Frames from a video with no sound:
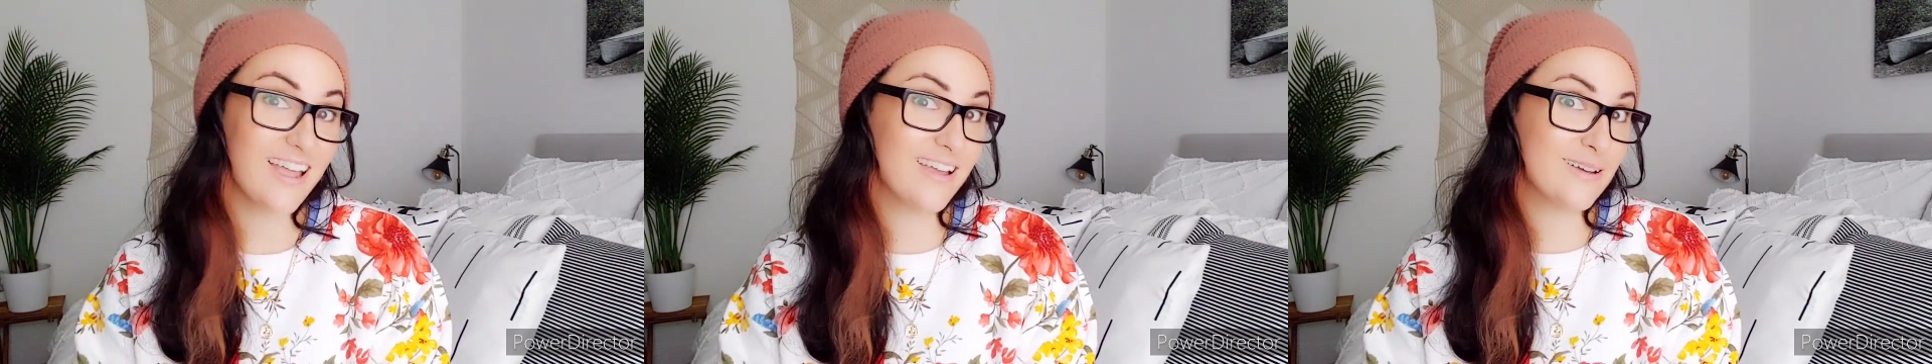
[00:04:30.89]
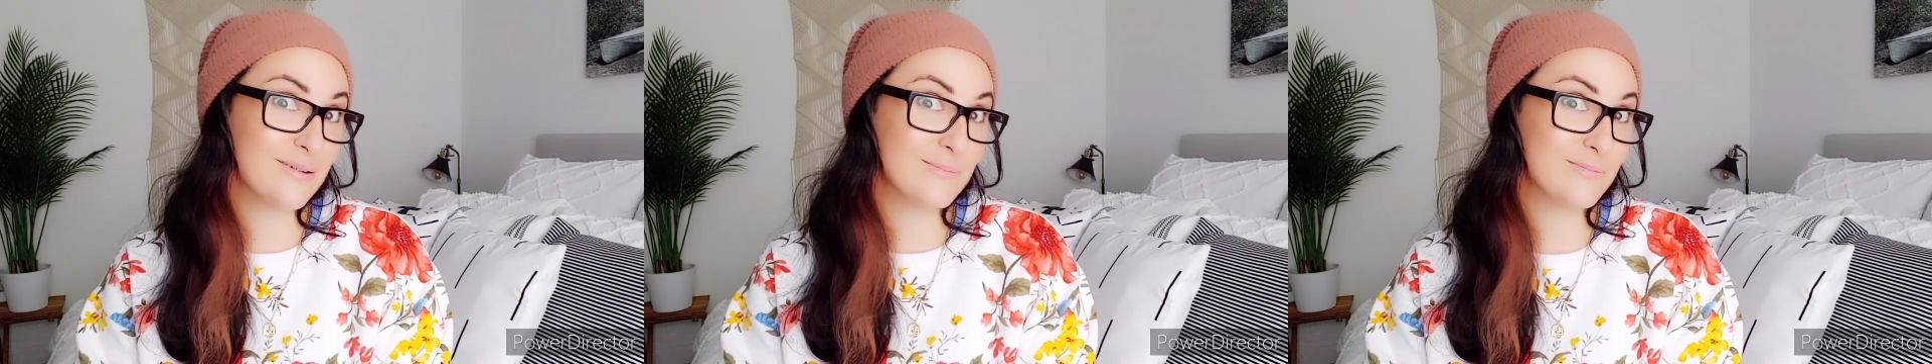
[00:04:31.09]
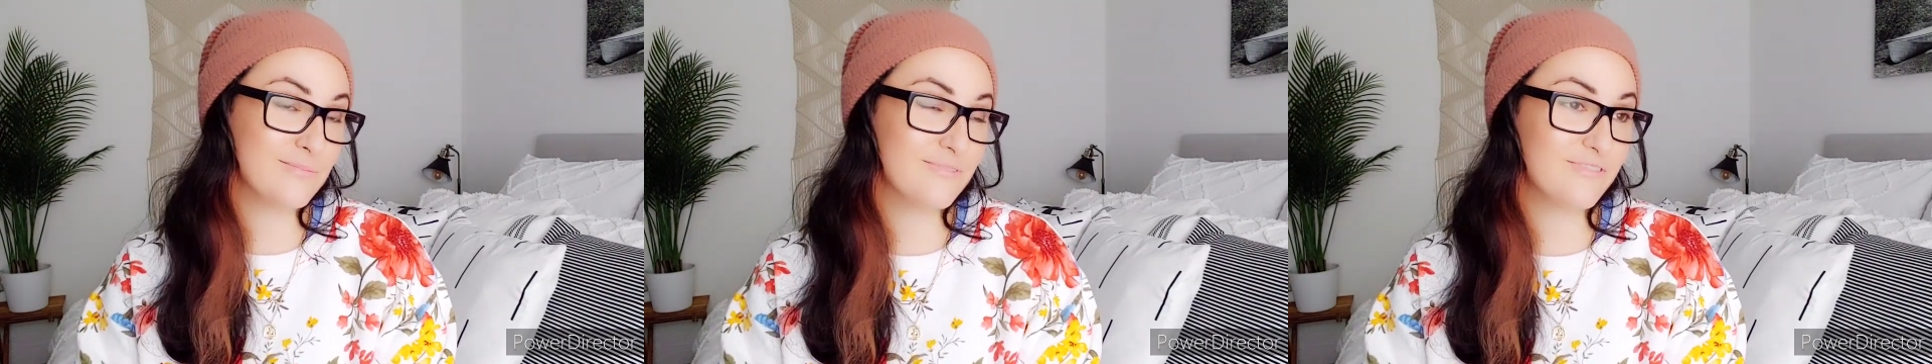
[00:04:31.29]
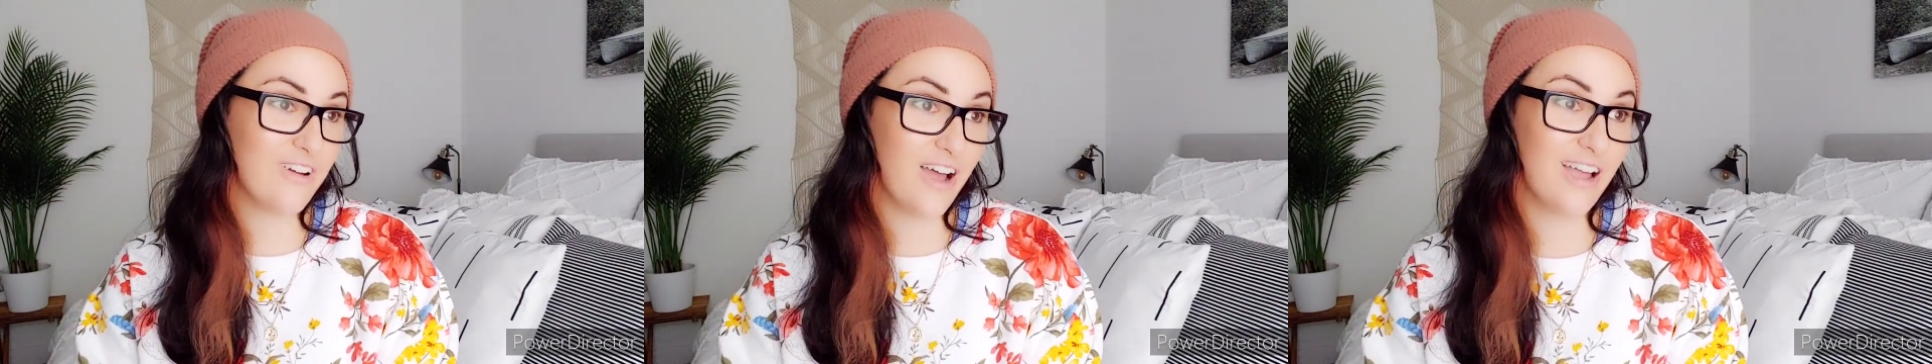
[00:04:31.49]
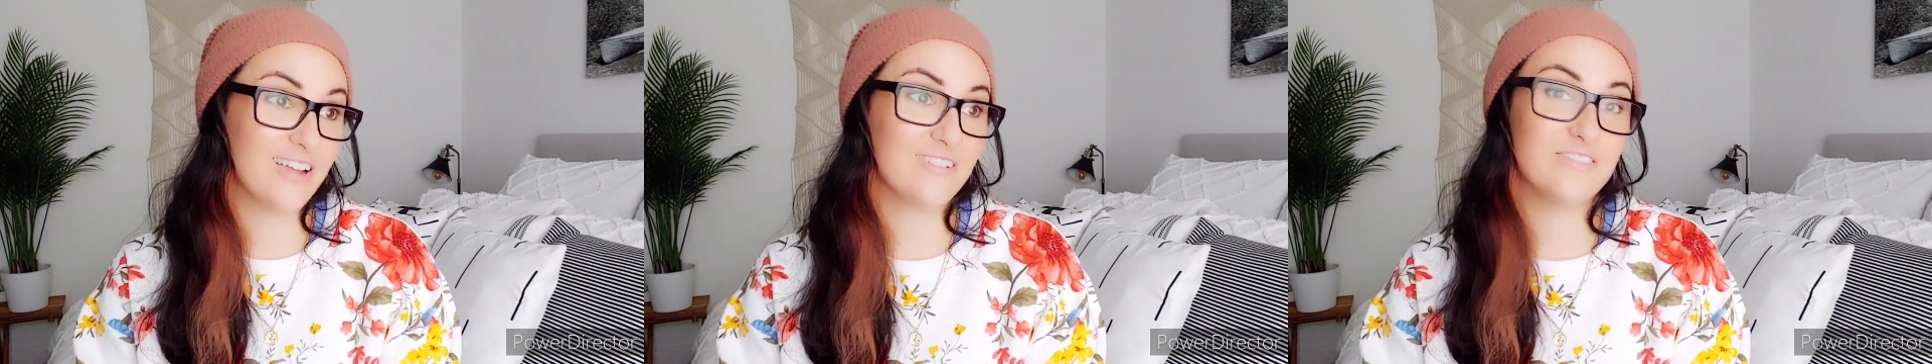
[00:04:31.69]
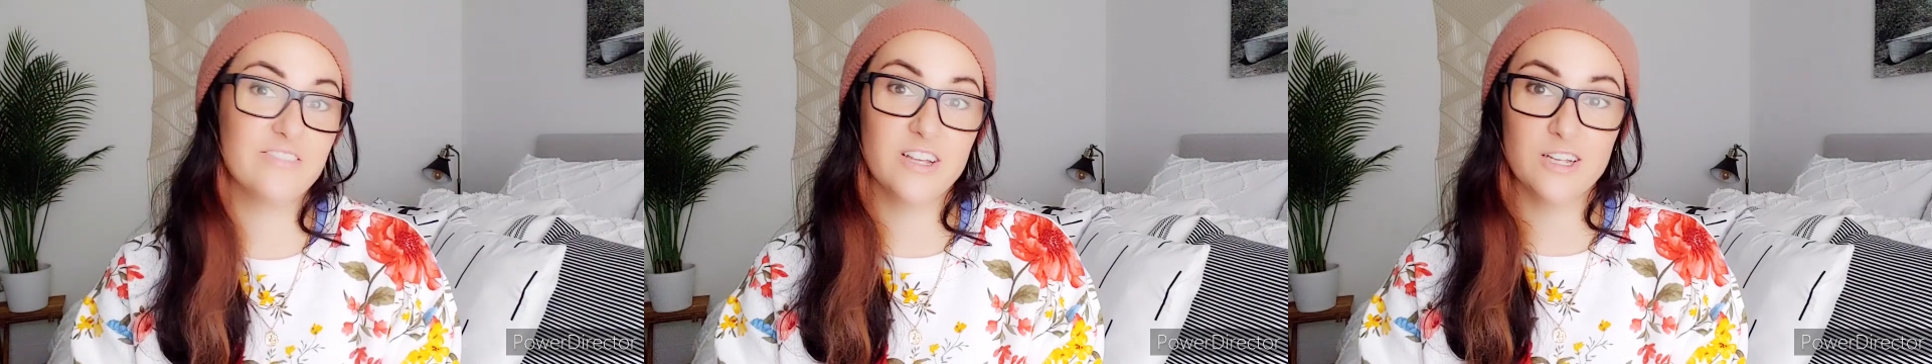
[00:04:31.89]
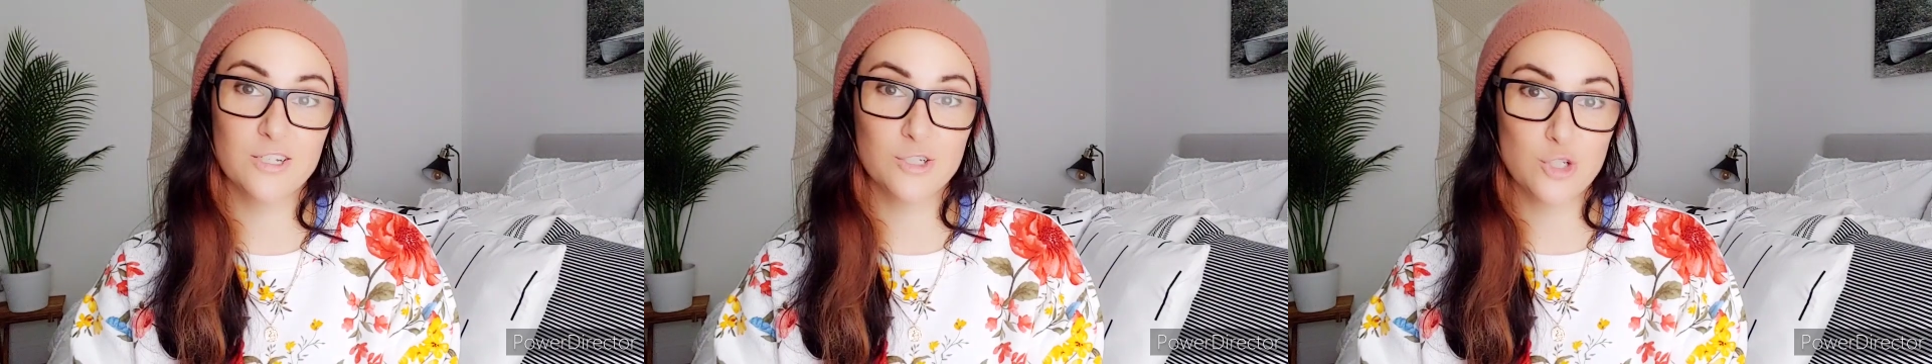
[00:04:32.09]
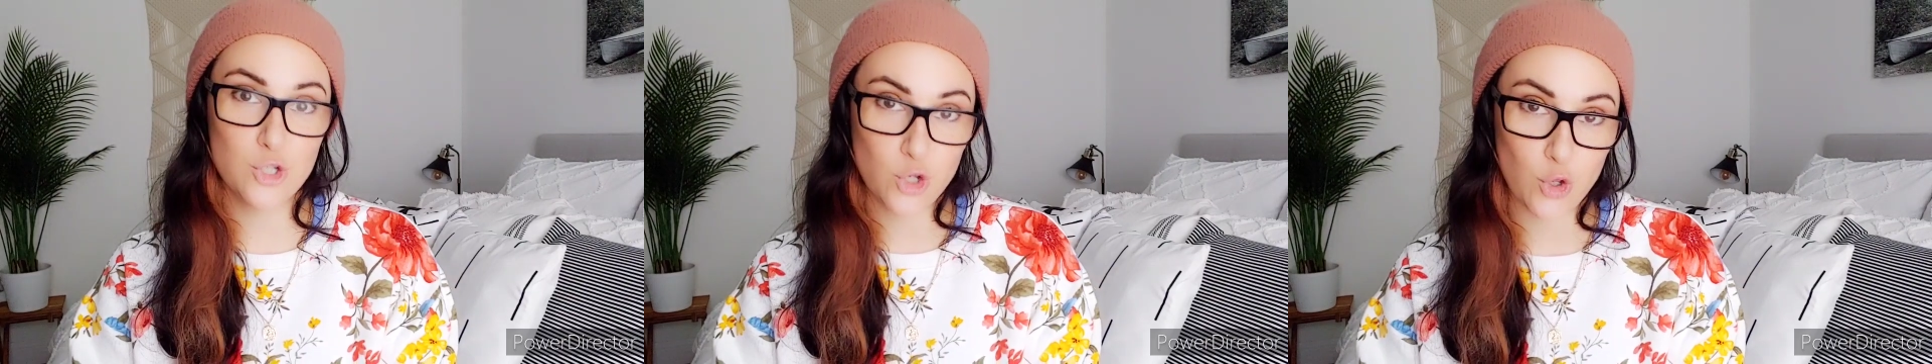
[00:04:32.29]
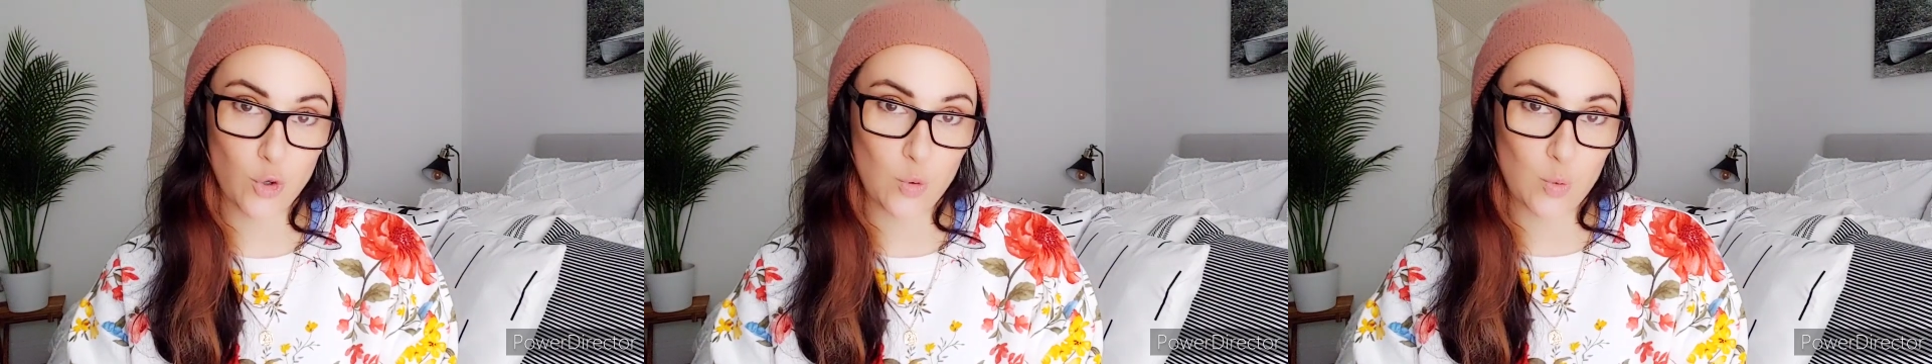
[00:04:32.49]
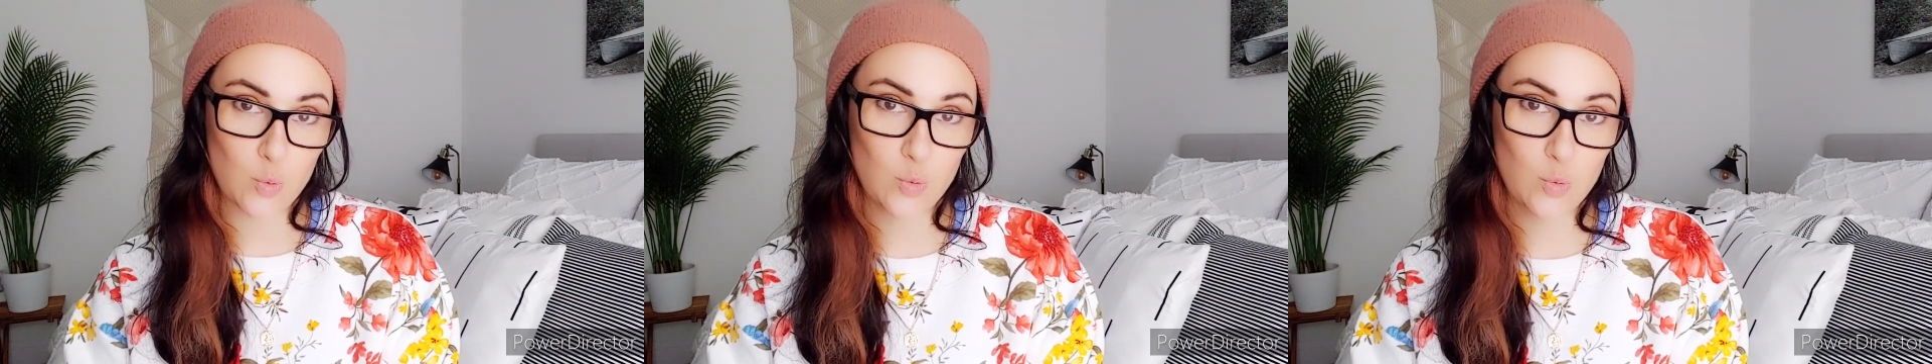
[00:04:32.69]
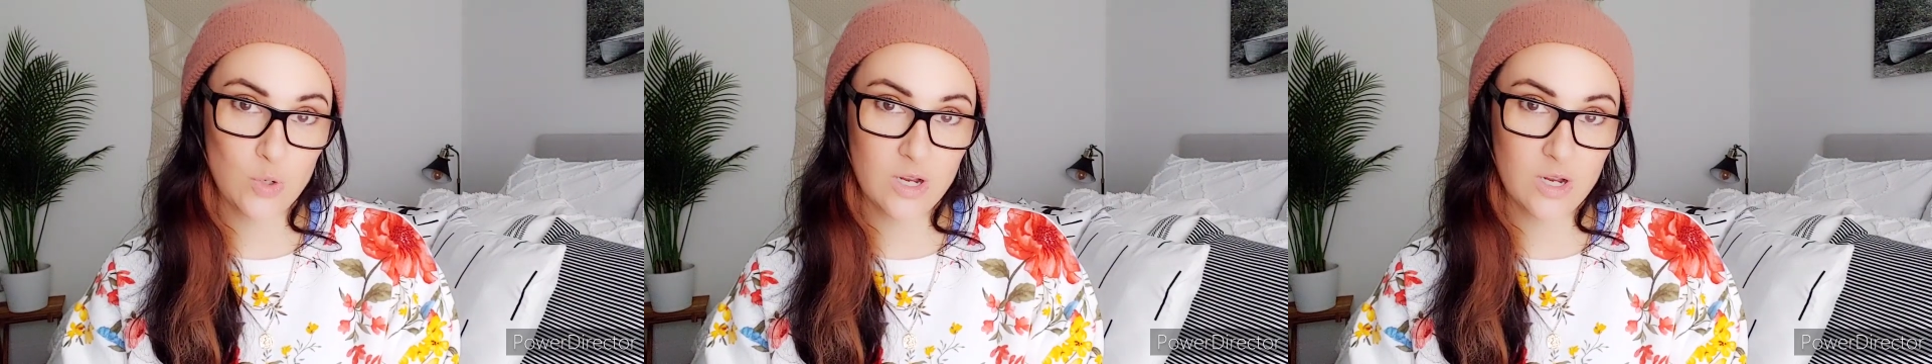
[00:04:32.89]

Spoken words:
am 5'2".